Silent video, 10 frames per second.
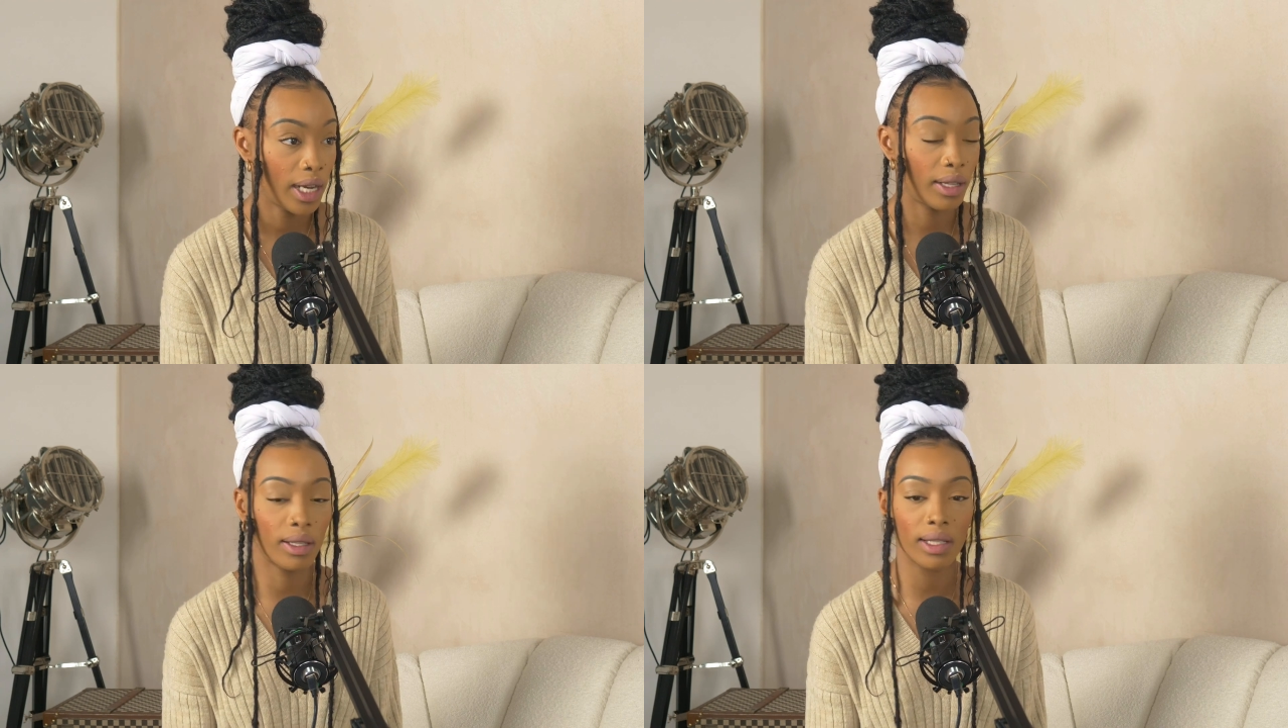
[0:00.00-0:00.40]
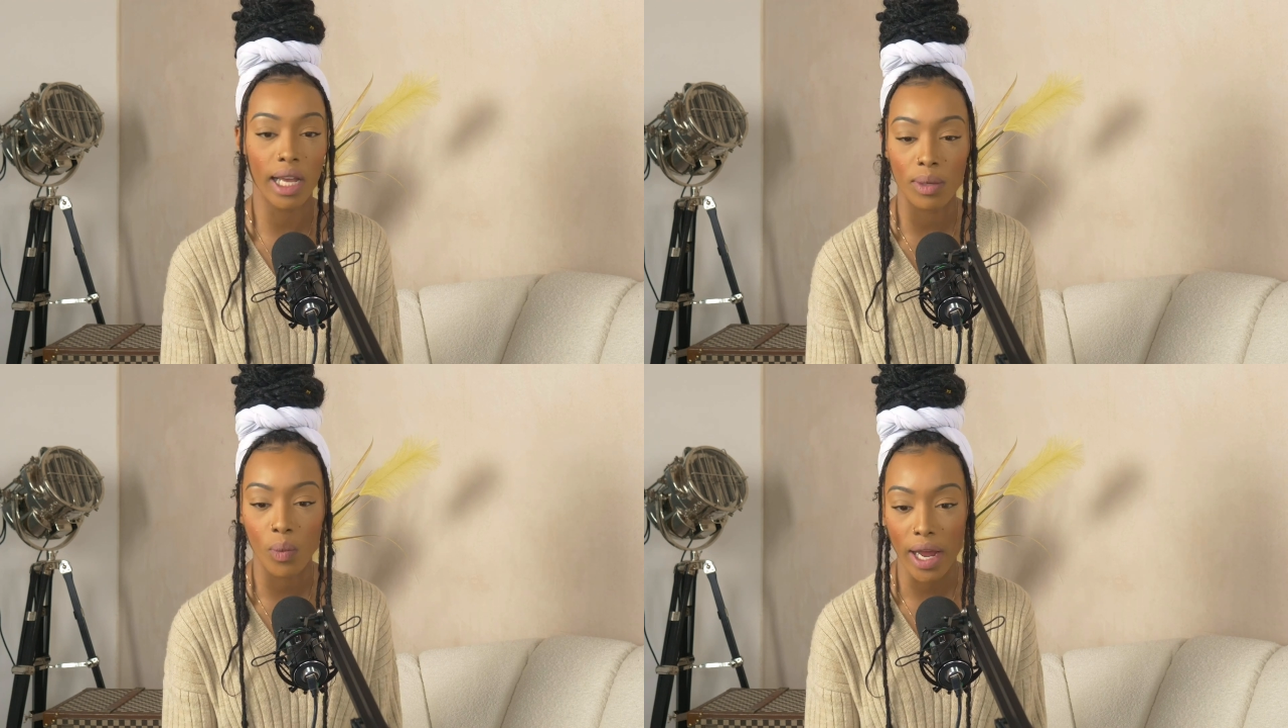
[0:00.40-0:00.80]
In the
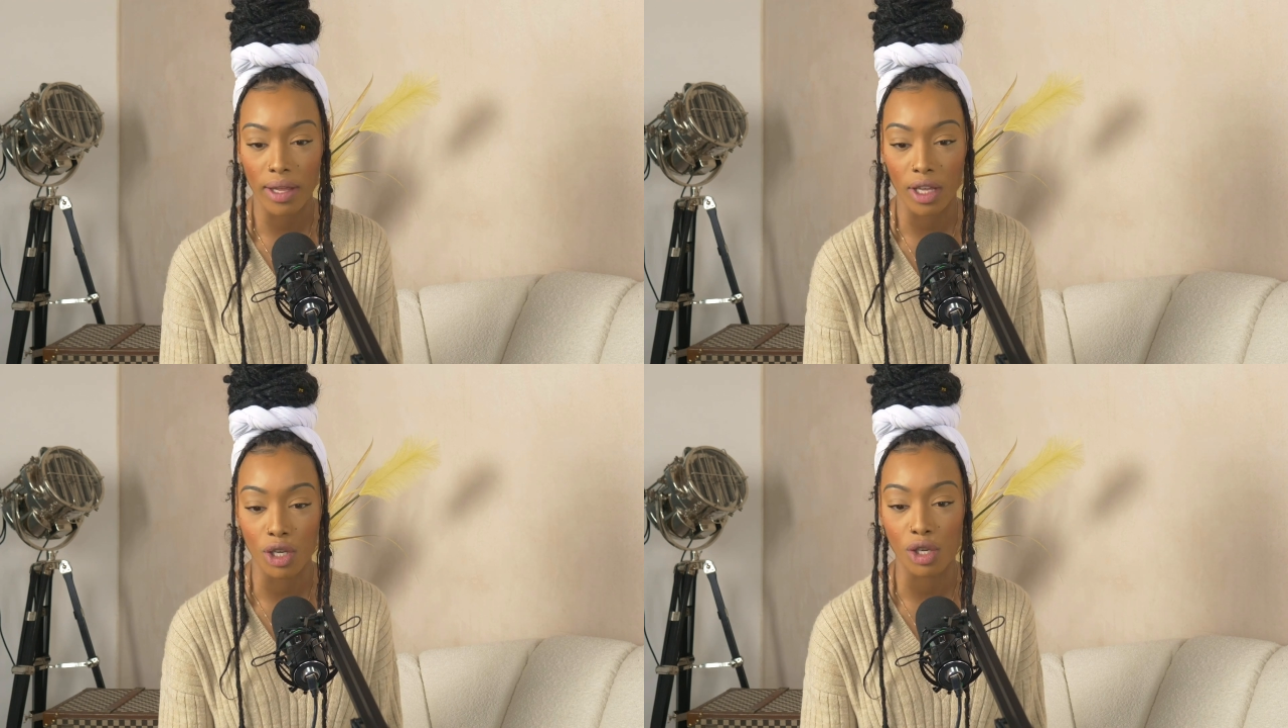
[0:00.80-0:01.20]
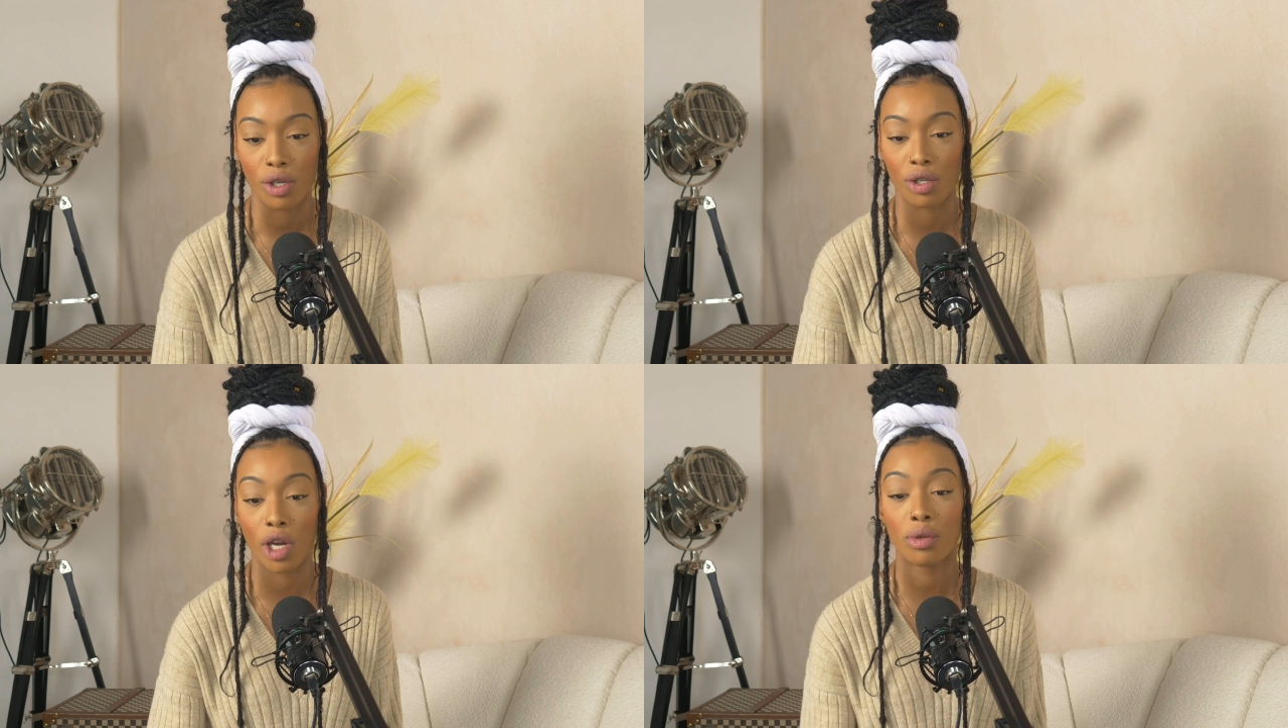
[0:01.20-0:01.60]
same way that you
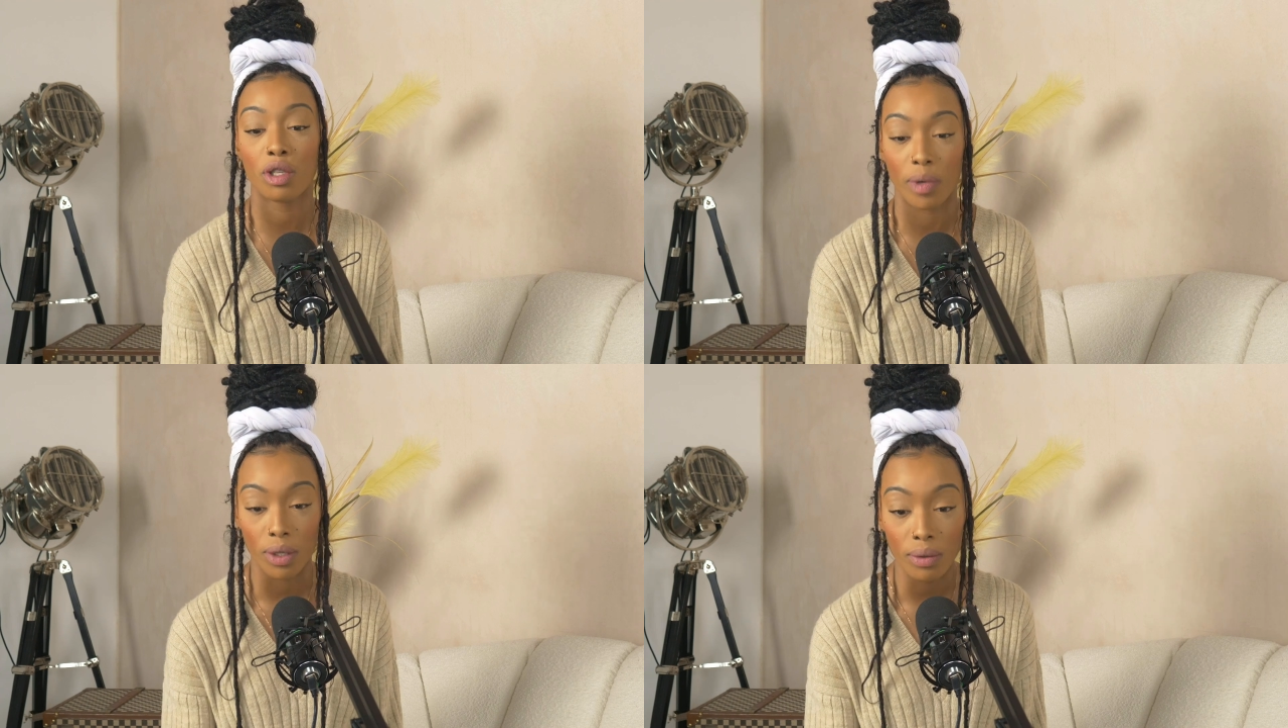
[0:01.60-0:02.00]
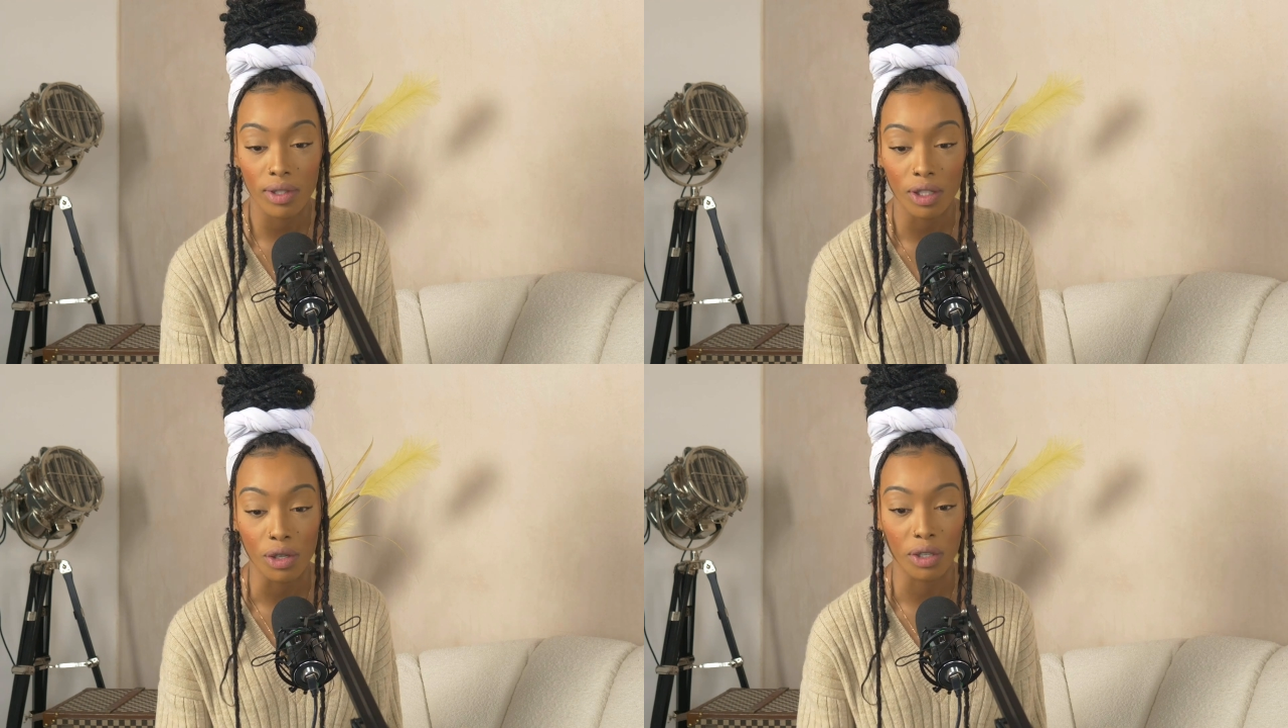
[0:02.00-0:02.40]
could go to
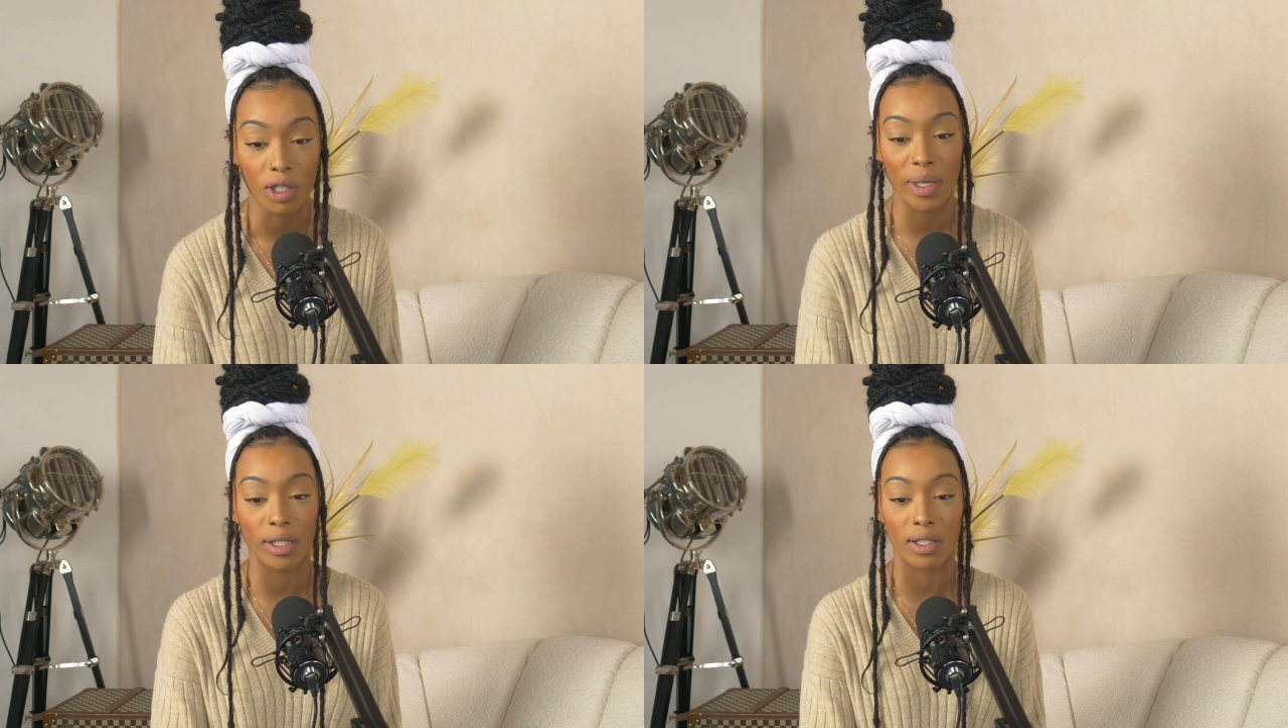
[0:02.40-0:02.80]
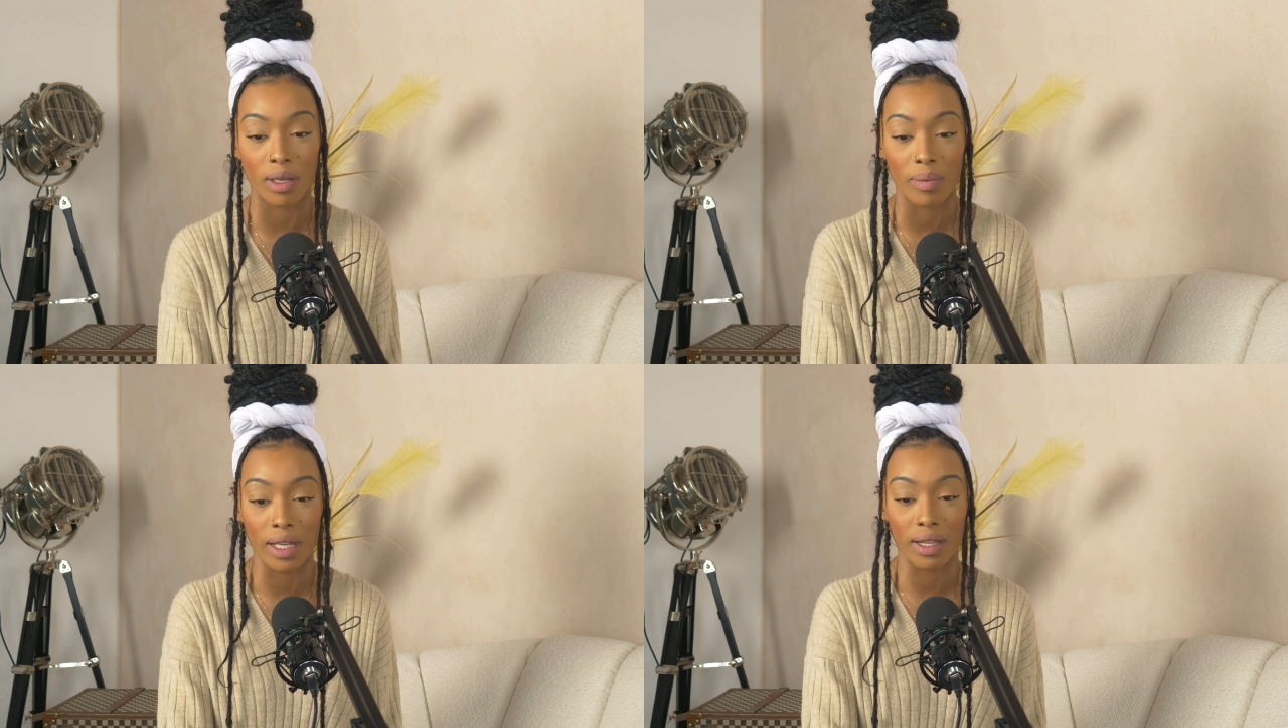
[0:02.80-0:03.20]
Boots and you could speak to
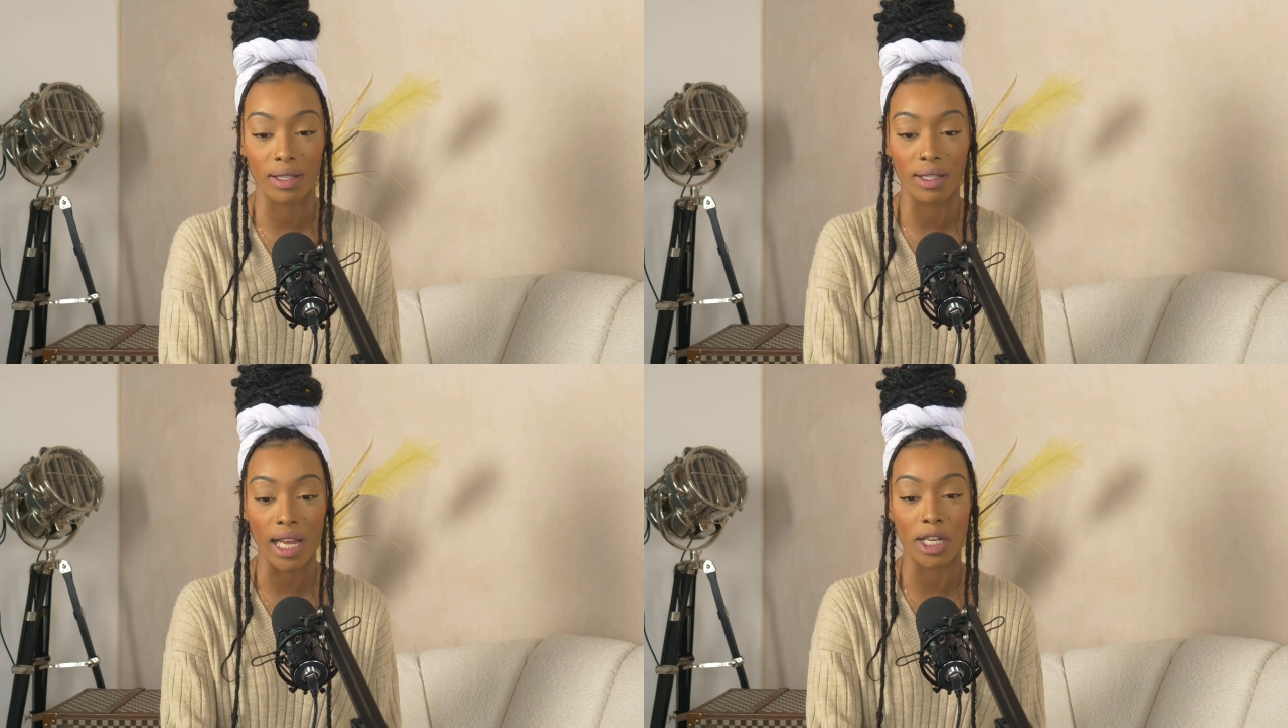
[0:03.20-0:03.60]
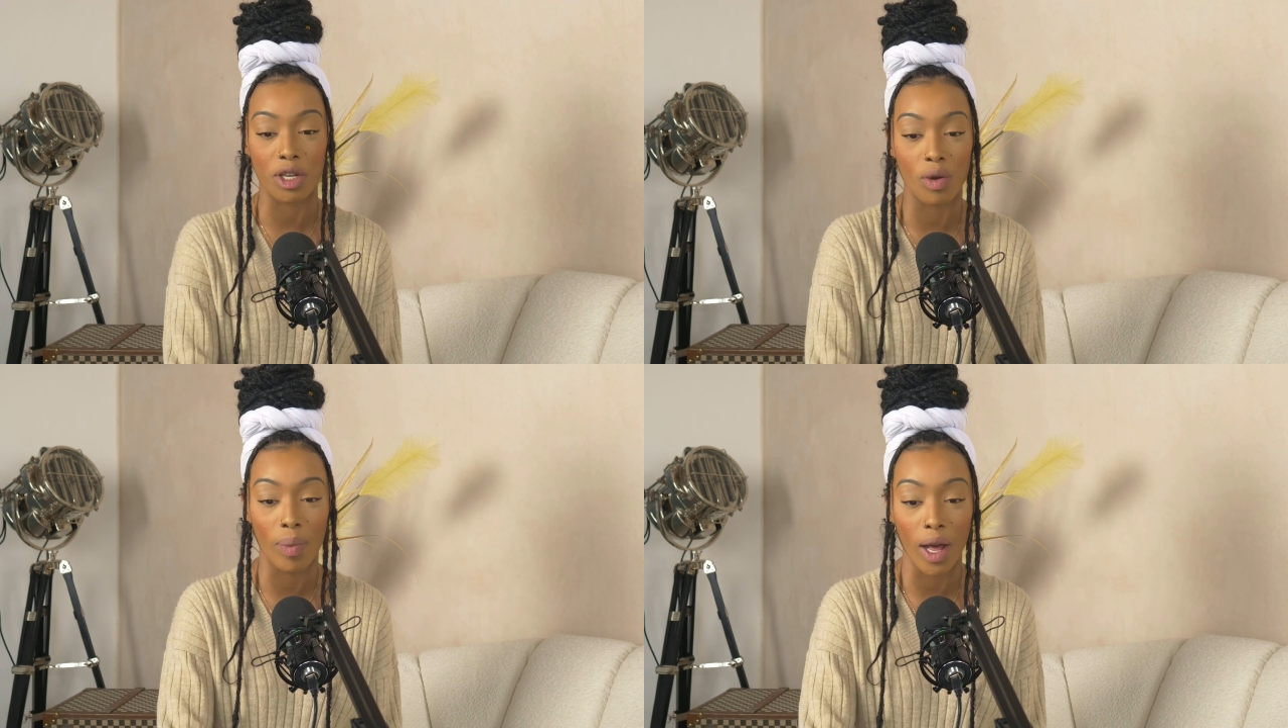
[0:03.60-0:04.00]
somebody that's telling
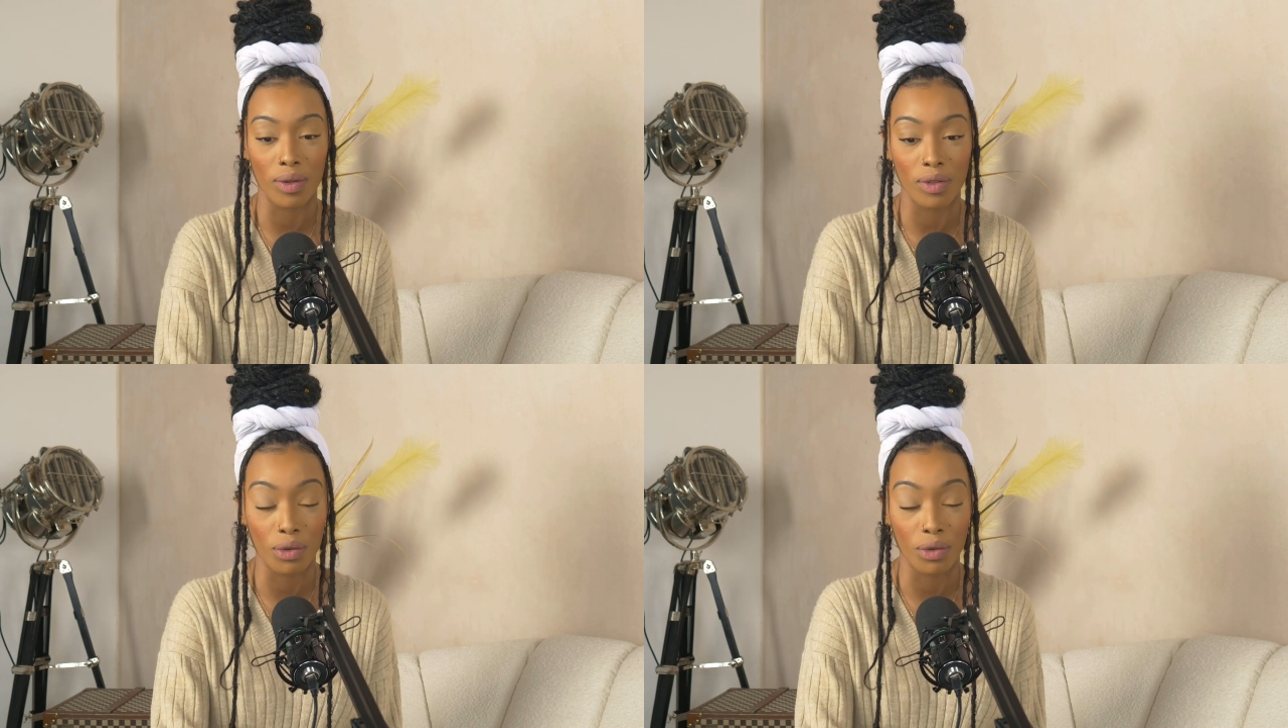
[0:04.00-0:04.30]
you about